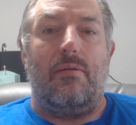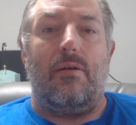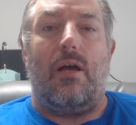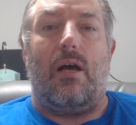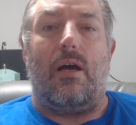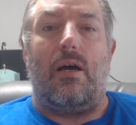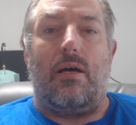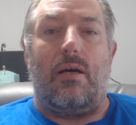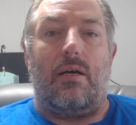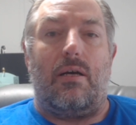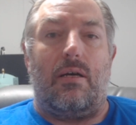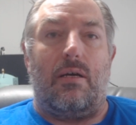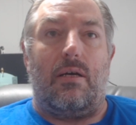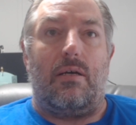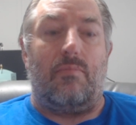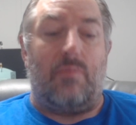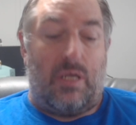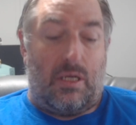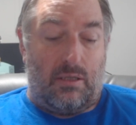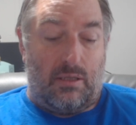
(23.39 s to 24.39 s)

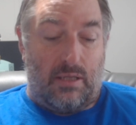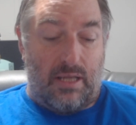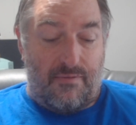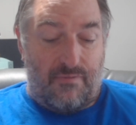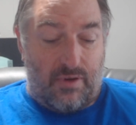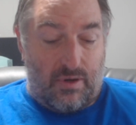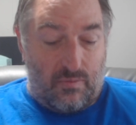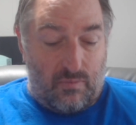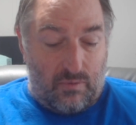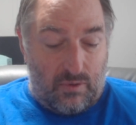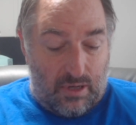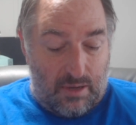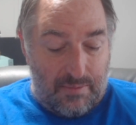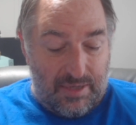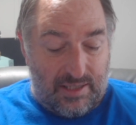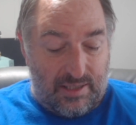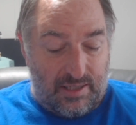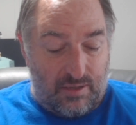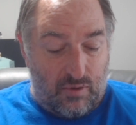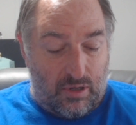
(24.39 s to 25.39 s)
11, let me
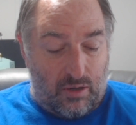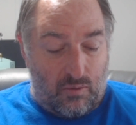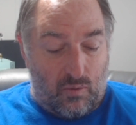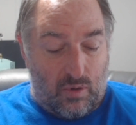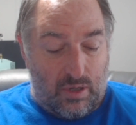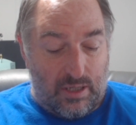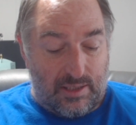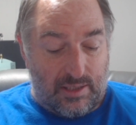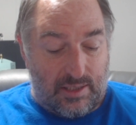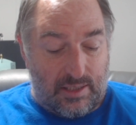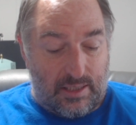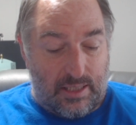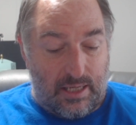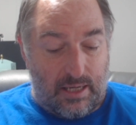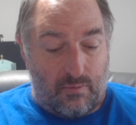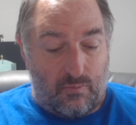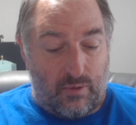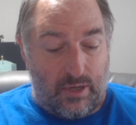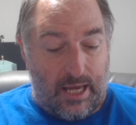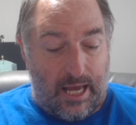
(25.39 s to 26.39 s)
see what it was that
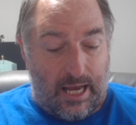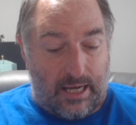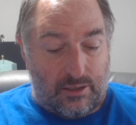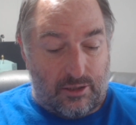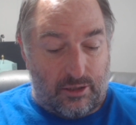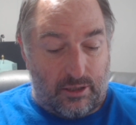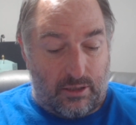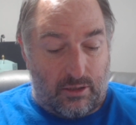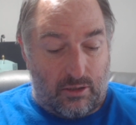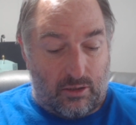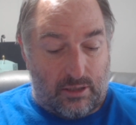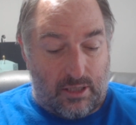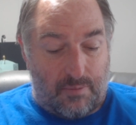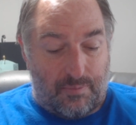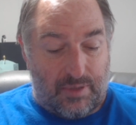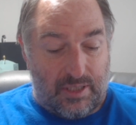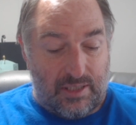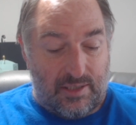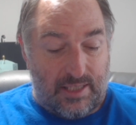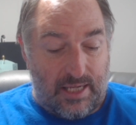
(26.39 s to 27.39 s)
we actually looked
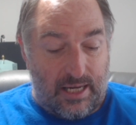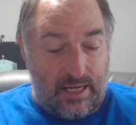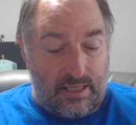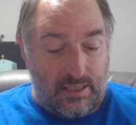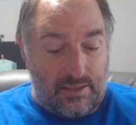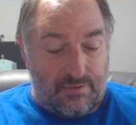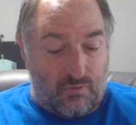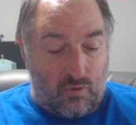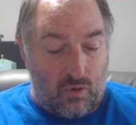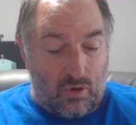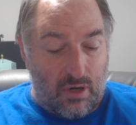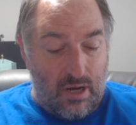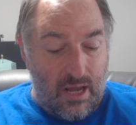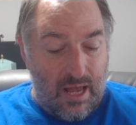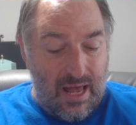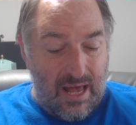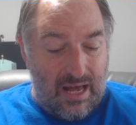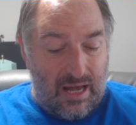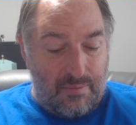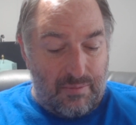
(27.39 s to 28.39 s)
up the settings for.
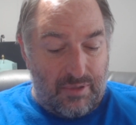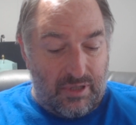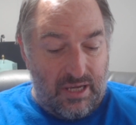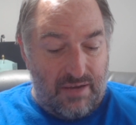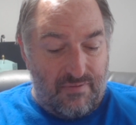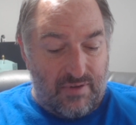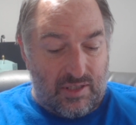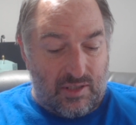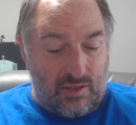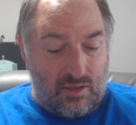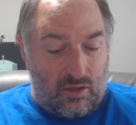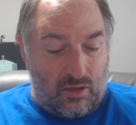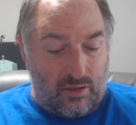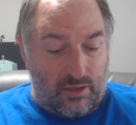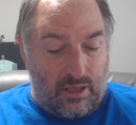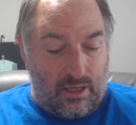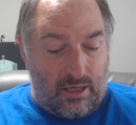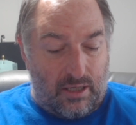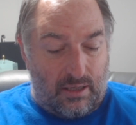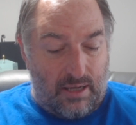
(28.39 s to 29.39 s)
I believe it's
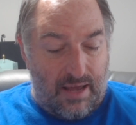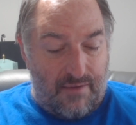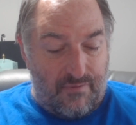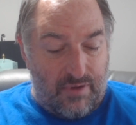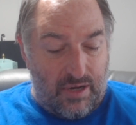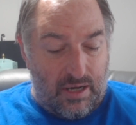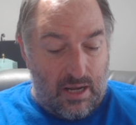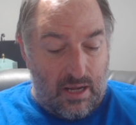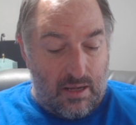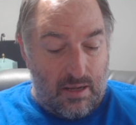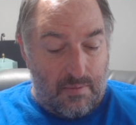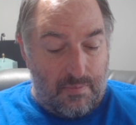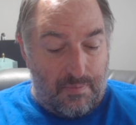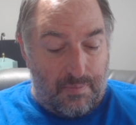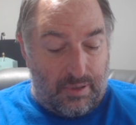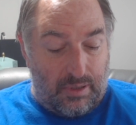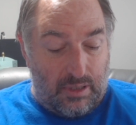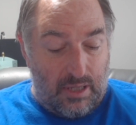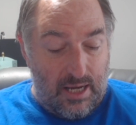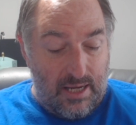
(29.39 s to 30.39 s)
called an 11
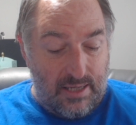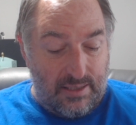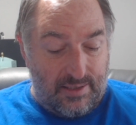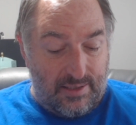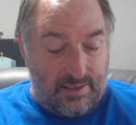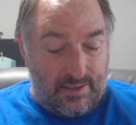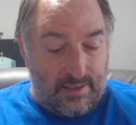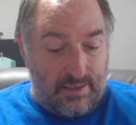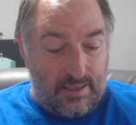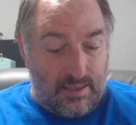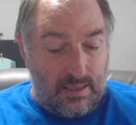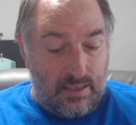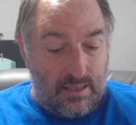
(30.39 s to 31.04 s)
Plus.